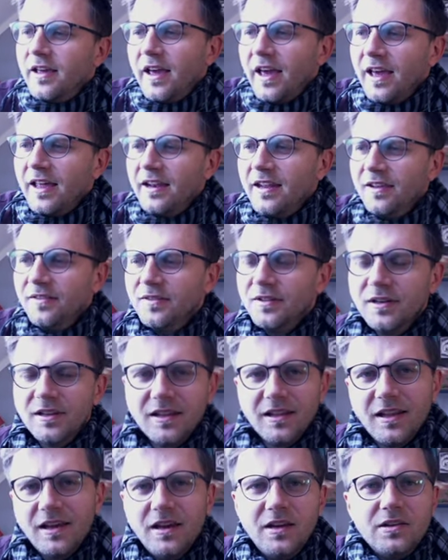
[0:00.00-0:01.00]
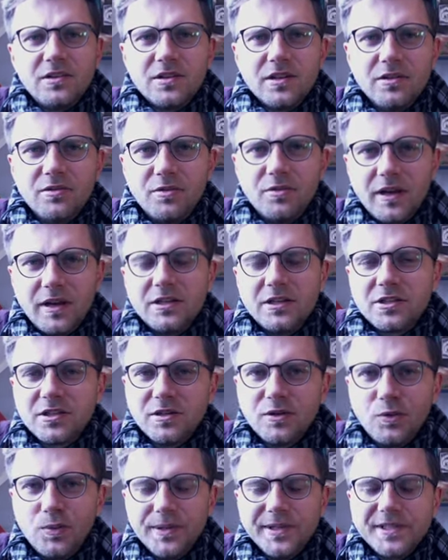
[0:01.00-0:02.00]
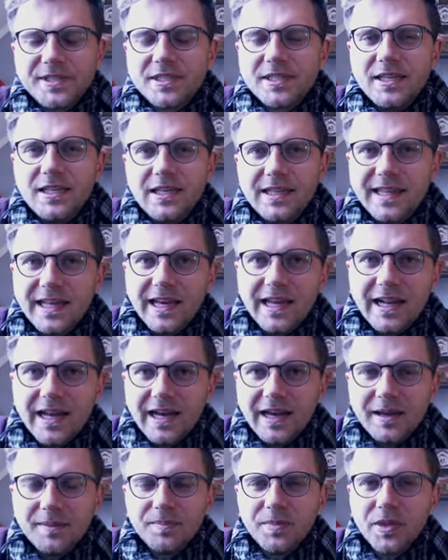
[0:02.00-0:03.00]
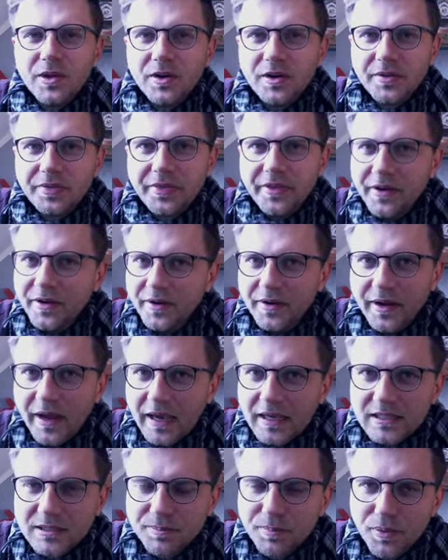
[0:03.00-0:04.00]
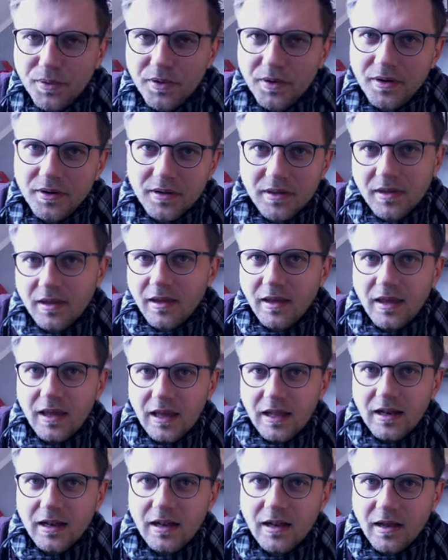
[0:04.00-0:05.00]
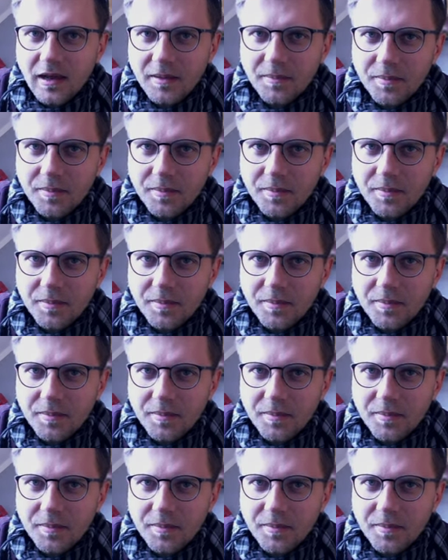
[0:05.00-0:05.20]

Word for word: And even in layer generation you will see that I'm not the expert in,